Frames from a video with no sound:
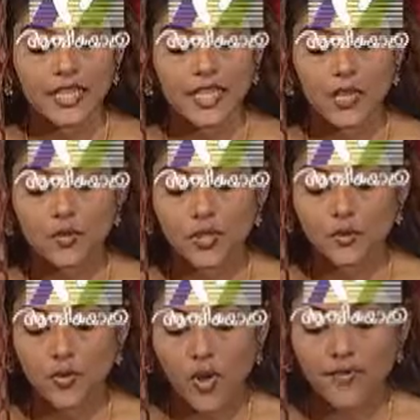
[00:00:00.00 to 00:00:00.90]
He was
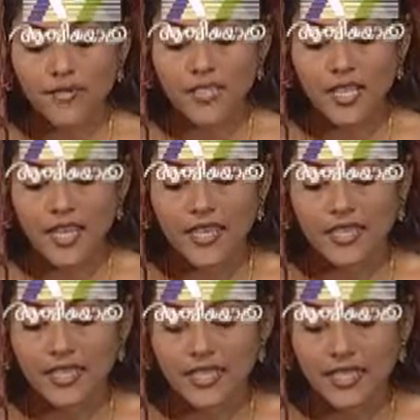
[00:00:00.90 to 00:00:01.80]

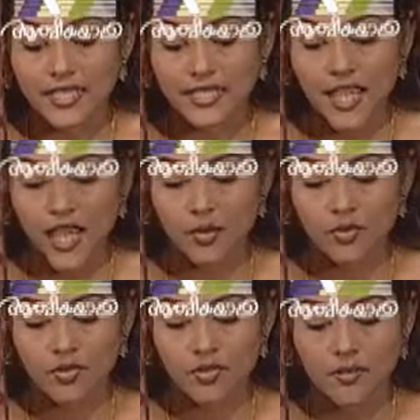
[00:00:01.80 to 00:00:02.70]
prophesying in his
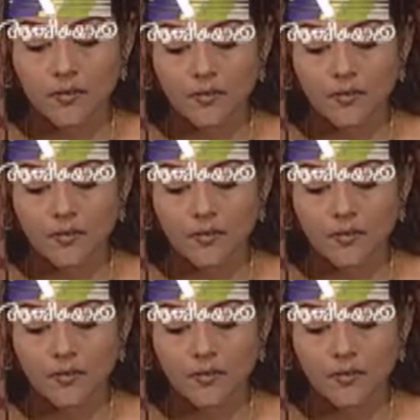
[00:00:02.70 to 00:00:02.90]
house